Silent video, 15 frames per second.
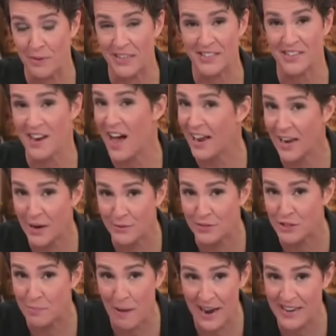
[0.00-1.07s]
It is not out of
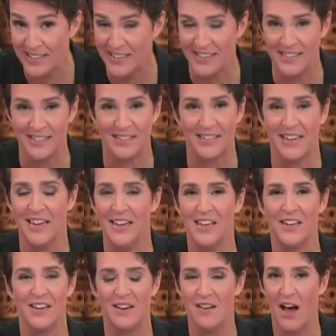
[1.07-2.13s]
spite. It is
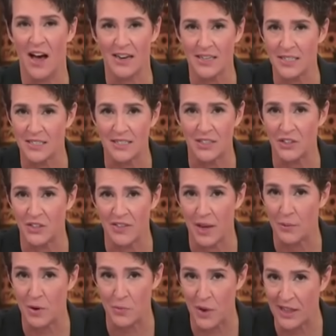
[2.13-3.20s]
not a decision
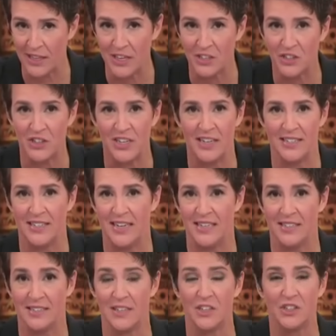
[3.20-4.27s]
that we relish. It is a
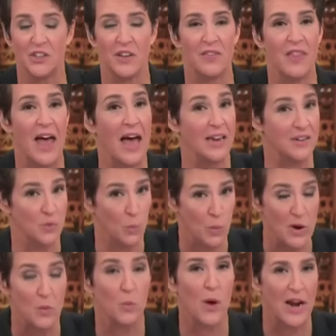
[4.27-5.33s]
decision that
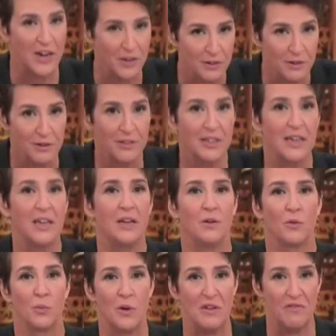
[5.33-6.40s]
we regularly
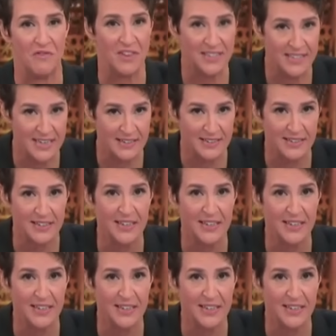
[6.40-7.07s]
revisit.